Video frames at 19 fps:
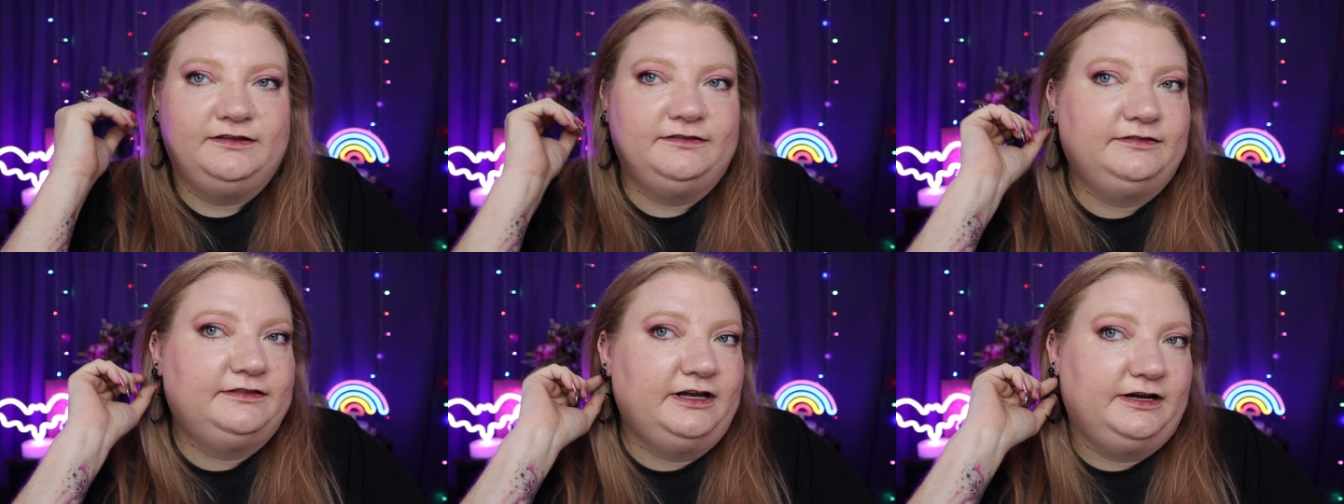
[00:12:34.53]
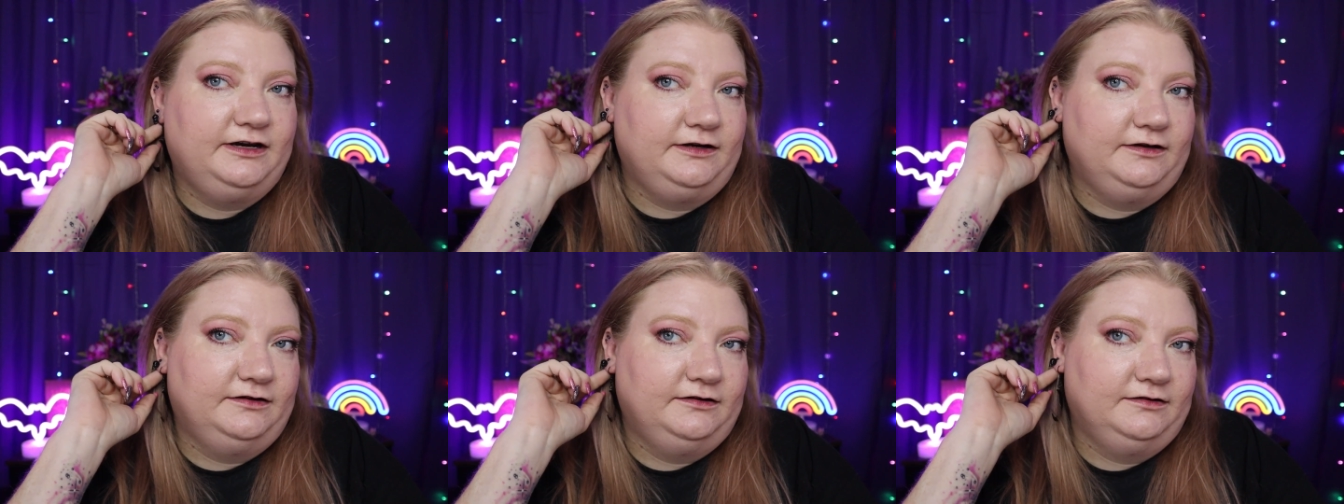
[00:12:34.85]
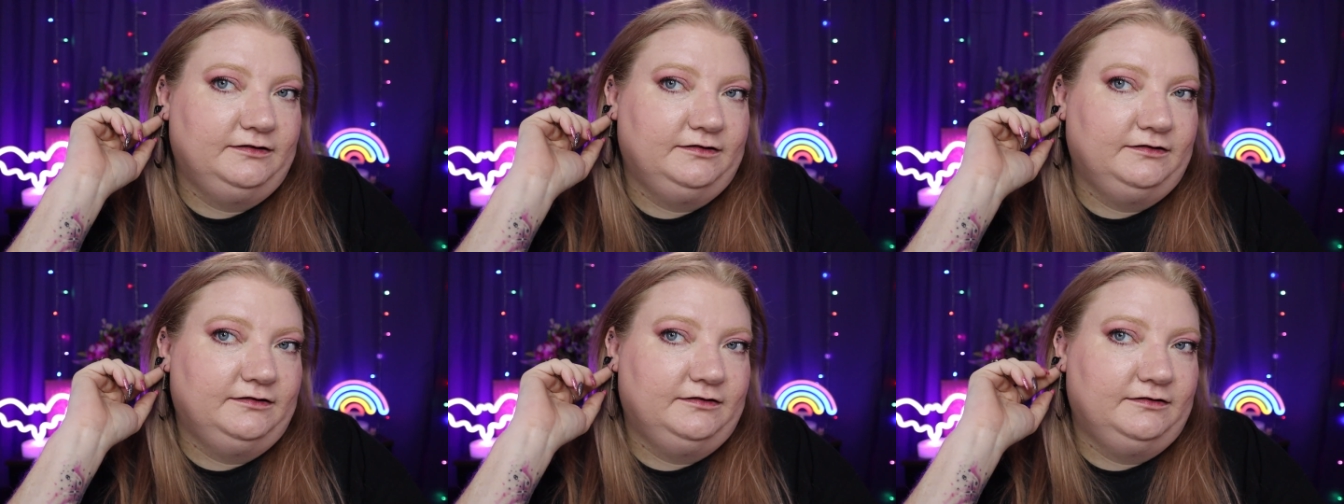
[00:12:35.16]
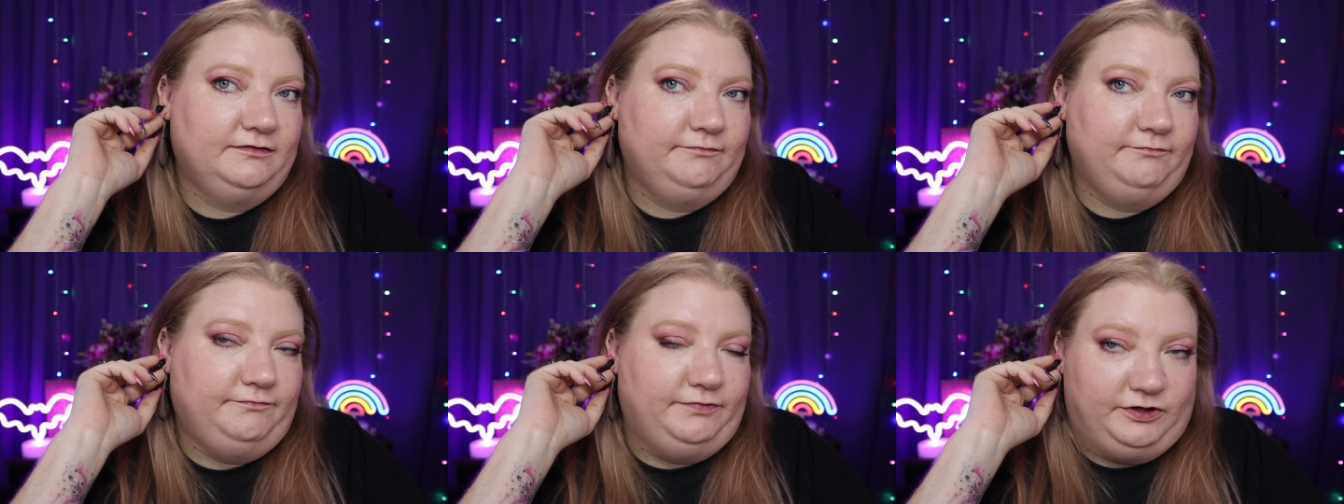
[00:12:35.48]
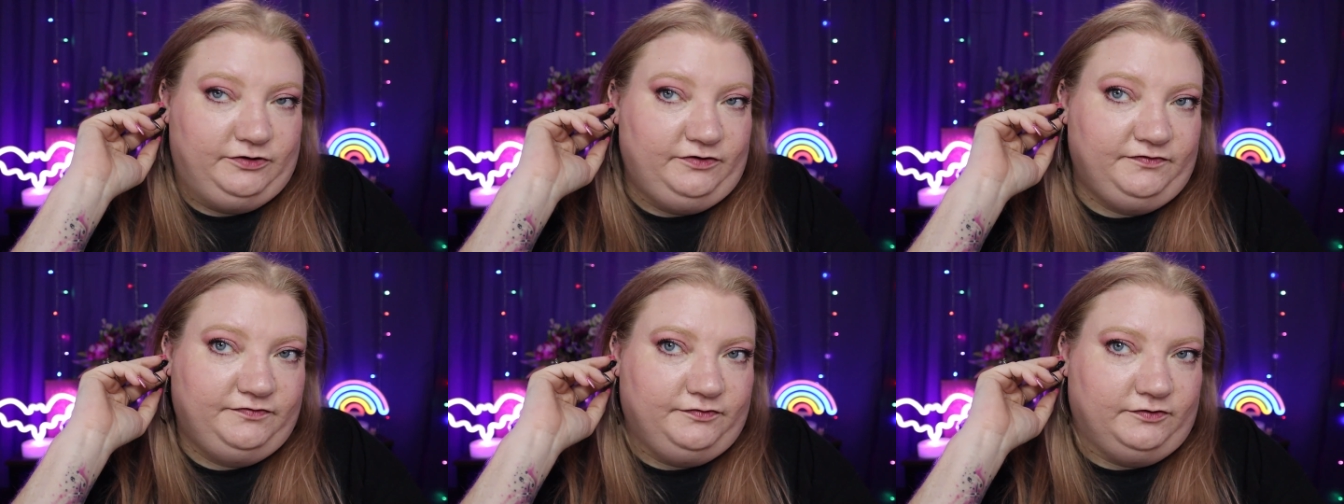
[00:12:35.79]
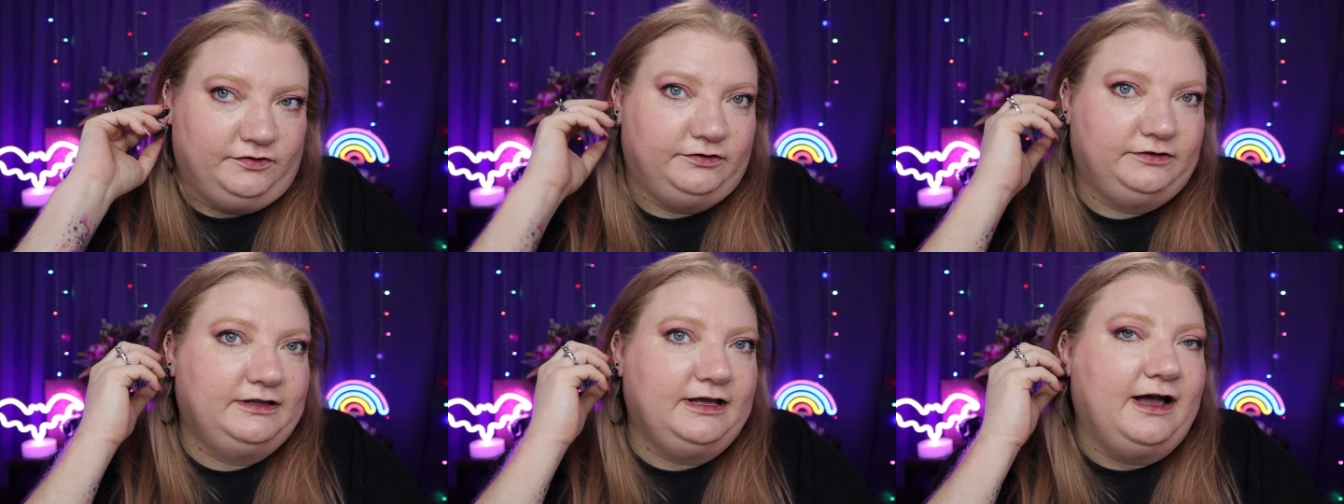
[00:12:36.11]
They're
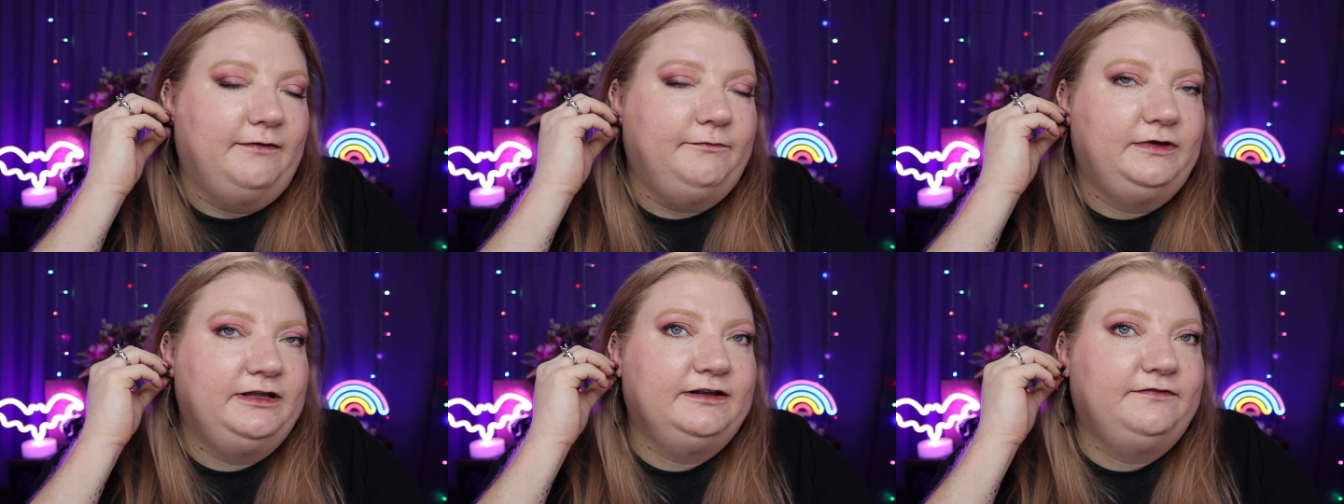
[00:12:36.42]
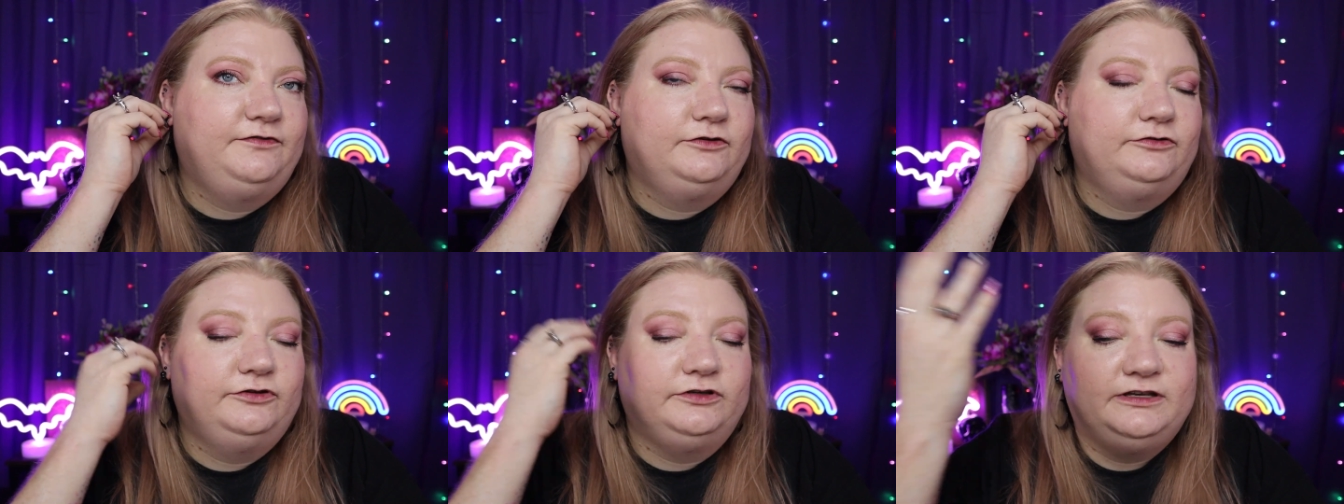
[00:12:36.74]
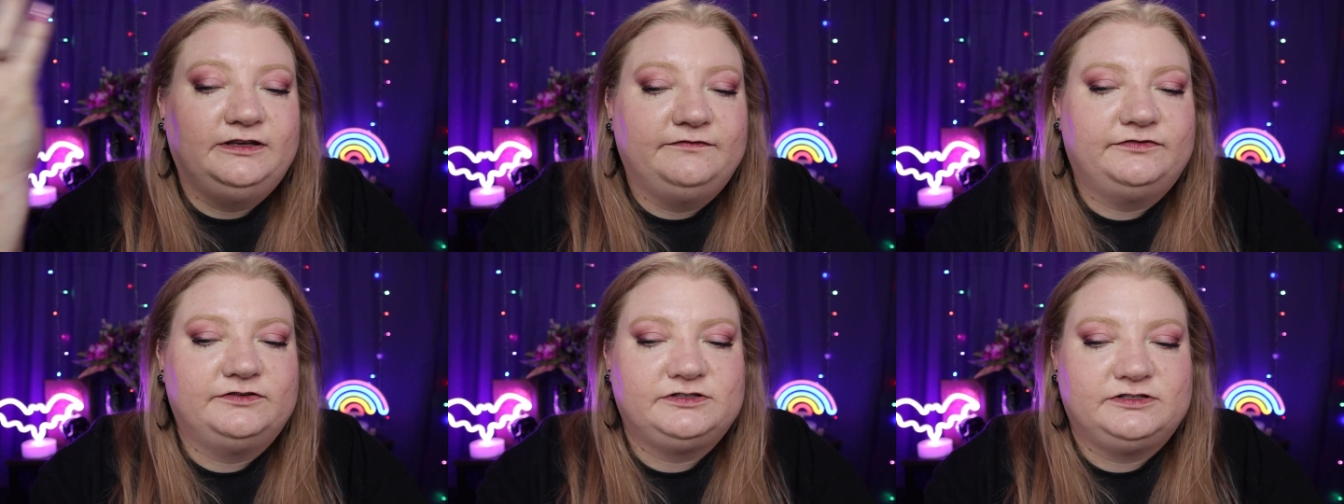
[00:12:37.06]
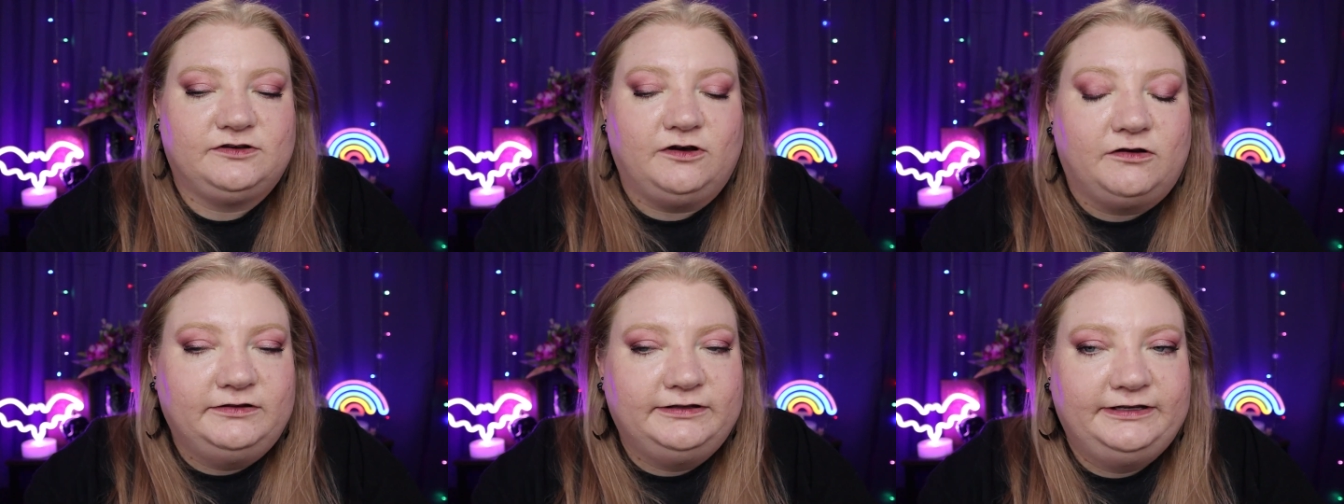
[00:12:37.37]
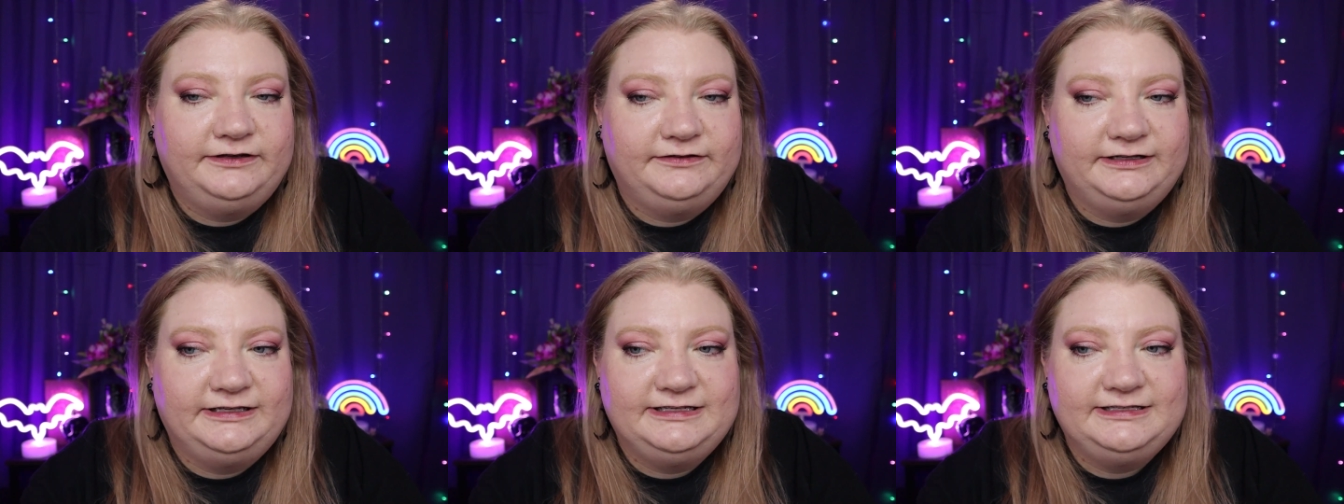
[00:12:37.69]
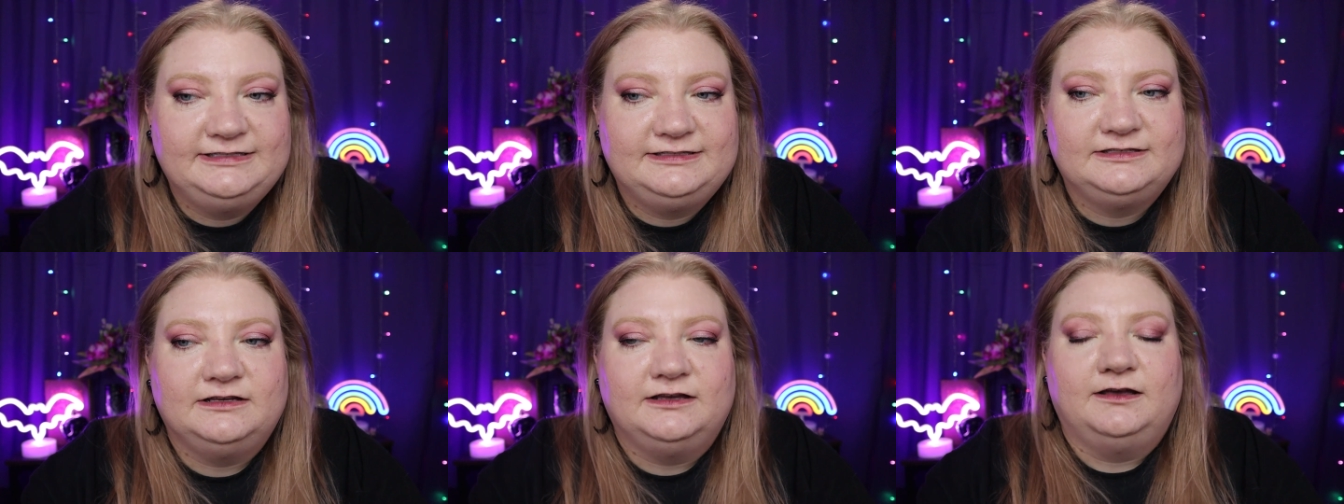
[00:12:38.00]
beautiful. I mean, if you're looking for skull
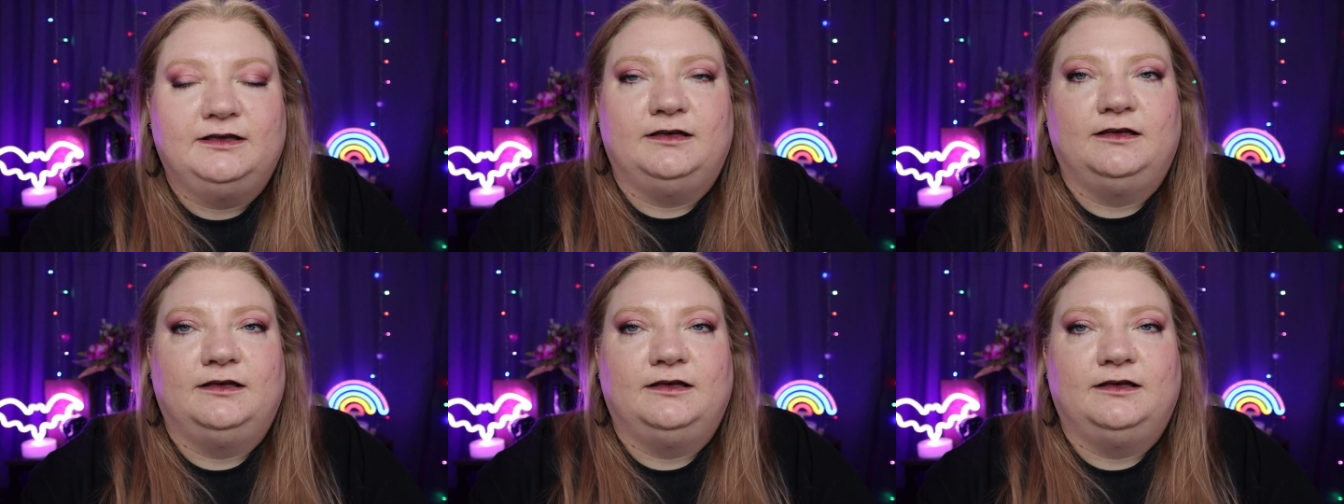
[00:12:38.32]
earrings,